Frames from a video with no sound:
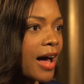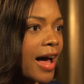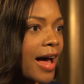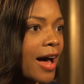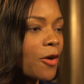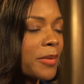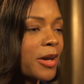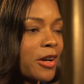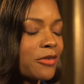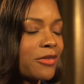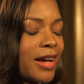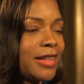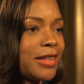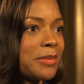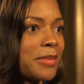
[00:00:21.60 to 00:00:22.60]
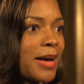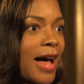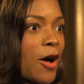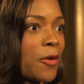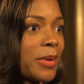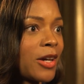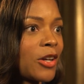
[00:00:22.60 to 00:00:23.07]
how am I going to find them?
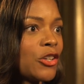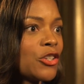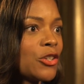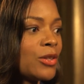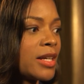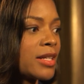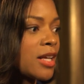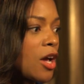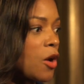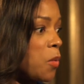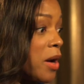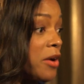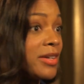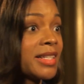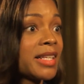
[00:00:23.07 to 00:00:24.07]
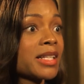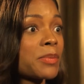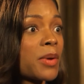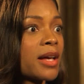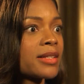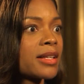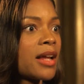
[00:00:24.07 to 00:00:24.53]
How am I going to do this? Where is this
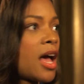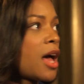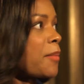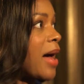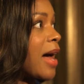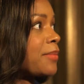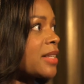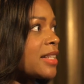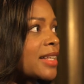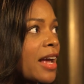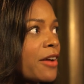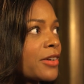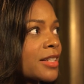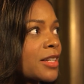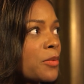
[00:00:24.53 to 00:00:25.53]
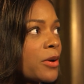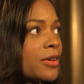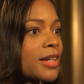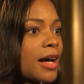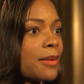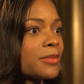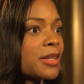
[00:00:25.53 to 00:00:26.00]
person? Perhaps this character
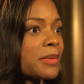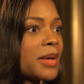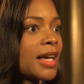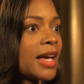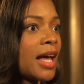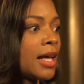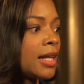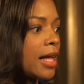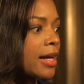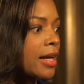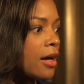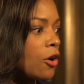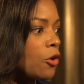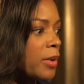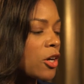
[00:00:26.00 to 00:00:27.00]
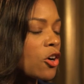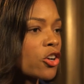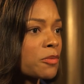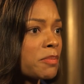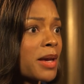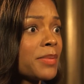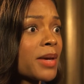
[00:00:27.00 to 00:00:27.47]
won't come to me. Like, oh my
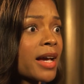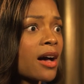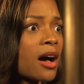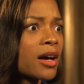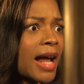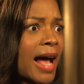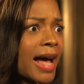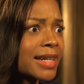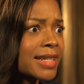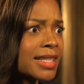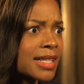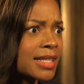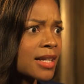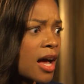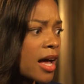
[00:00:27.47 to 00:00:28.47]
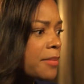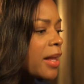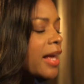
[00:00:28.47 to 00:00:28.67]
gosh, maybe I can't act this time.